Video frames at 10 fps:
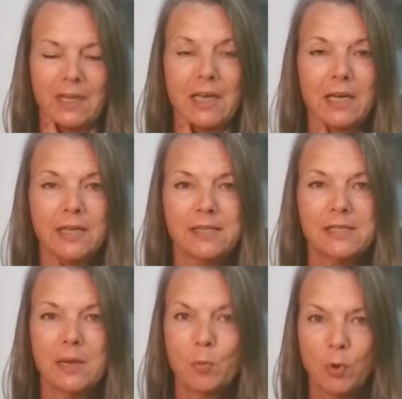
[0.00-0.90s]
getting
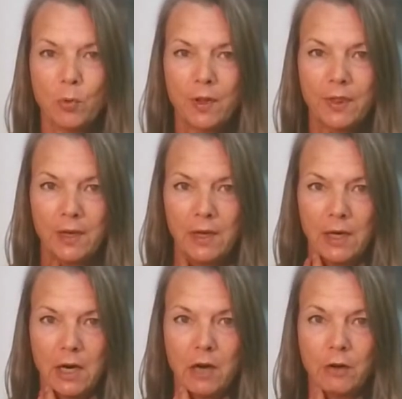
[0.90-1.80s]
deep within
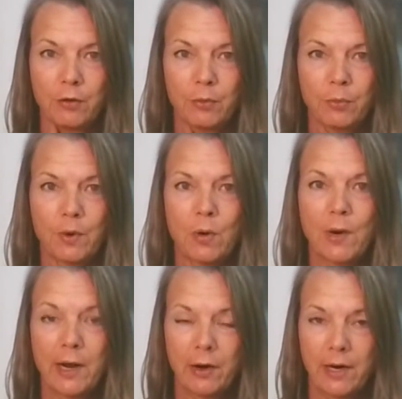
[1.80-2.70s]
our throat
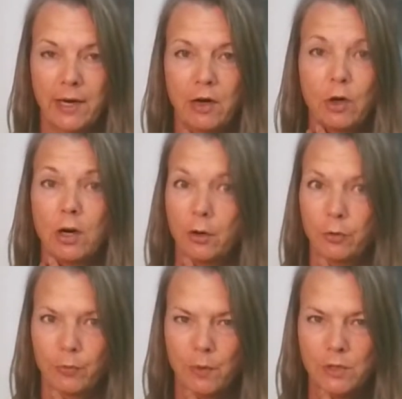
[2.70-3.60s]
area or our
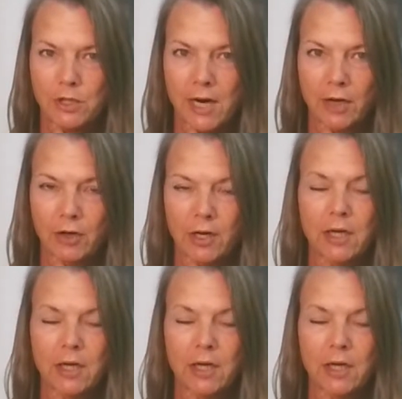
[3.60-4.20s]
throat chakra.